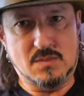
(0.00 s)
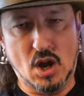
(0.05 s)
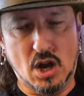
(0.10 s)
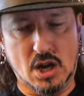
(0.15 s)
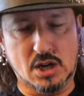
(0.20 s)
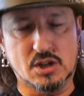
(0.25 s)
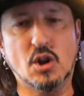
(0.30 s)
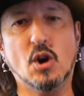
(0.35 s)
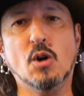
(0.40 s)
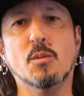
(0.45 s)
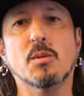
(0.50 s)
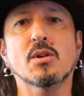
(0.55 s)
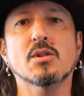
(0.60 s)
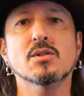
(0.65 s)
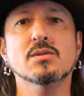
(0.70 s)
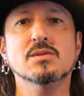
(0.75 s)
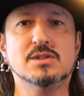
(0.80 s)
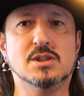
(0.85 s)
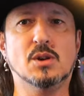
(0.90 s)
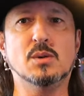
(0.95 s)

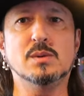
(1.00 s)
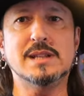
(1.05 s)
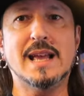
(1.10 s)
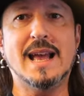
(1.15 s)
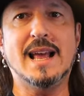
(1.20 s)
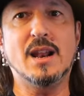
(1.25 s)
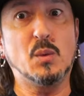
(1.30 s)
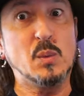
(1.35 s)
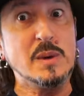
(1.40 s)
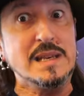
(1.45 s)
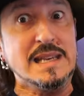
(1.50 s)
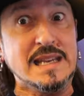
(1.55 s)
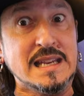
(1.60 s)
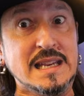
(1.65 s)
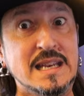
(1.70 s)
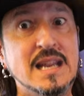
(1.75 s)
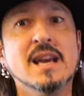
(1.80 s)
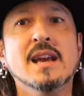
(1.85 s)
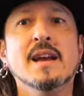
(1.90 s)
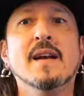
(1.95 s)
October, so it's
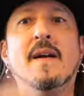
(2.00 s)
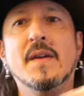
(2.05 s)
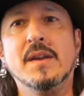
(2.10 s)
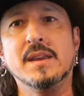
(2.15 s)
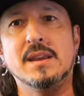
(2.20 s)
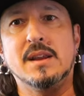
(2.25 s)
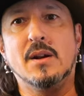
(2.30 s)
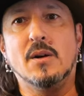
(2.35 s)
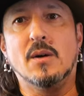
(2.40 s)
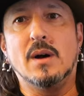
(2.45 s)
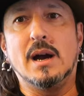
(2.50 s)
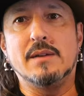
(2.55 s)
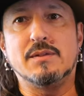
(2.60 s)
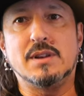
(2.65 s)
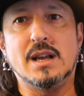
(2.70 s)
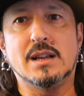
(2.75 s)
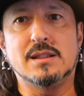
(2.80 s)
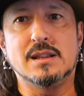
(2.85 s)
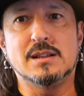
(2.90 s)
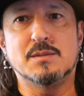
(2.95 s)
Halloween, you know, I've
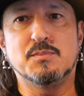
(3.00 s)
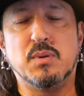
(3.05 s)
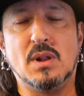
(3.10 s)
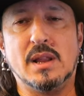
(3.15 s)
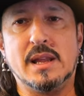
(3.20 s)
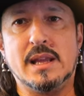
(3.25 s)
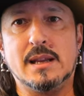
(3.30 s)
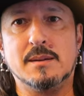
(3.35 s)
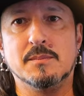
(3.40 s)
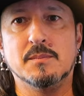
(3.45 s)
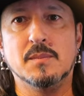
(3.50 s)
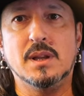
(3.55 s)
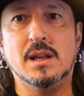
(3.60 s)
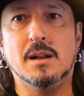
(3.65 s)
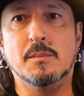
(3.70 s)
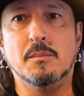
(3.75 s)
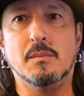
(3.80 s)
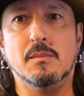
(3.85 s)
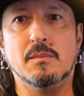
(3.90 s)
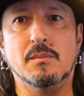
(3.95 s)
got this playing
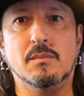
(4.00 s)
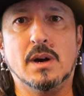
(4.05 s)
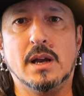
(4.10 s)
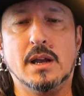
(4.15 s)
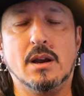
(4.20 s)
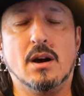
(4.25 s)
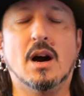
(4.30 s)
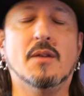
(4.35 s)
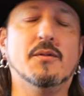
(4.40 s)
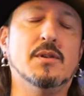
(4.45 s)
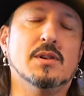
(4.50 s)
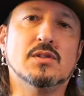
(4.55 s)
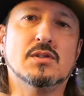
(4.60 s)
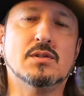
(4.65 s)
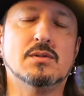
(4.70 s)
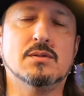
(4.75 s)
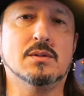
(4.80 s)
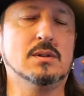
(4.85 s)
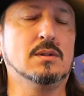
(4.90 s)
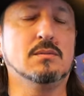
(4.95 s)
in my
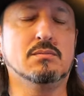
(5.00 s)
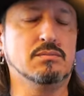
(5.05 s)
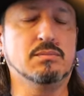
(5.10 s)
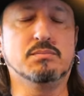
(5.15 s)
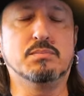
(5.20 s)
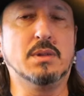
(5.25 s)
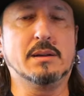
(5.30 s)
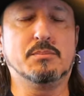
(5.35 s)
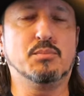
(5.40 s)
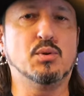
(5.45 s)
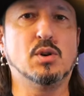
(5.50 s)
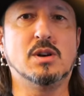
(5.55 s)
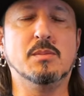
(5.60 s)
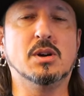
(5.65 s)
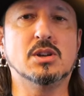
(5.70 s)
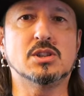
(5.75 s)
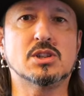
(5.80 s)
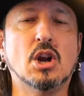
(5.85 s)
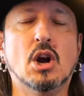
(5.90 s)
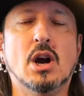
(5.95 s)
office like pretty
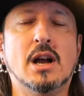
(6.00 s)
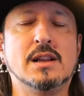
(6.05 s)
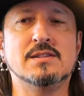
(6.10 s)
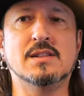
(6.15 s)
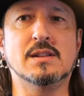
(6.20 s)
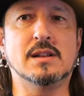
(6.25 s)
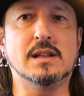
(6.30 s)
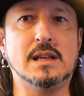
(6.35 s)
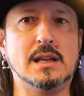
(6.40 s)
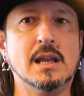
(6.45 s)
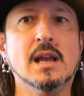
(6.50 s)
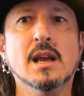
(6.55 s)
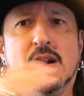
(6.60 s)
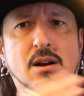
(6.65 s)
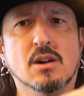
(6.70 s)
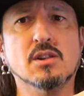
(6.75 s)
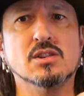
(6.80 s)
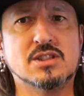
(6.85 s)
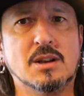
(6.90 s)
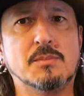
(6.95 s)
much constantly
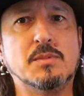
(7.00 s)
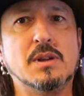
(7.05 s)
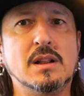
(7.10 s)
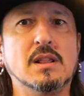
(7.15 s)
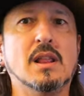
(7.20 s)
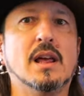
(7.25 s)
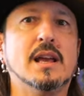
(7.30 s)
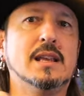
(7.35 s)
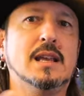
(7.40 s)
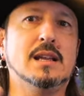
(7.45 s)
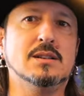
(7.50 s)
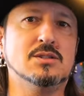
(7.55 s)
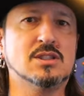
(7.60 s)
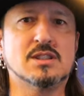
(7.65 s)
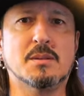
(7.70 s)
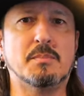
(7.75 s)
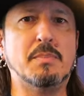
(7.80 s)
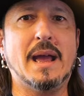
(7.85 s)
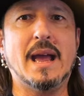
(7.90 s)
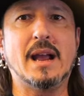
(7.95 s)
or something like it,
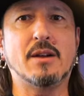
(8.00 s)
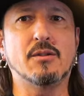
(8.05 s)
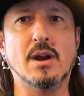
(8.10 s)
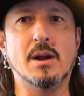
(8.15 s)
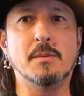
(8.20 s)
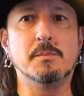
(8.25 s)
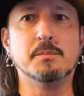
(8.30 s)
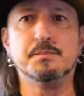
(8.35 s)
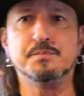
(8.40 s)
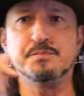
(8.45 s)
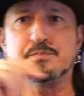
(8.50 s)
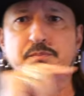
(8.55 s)
just a background.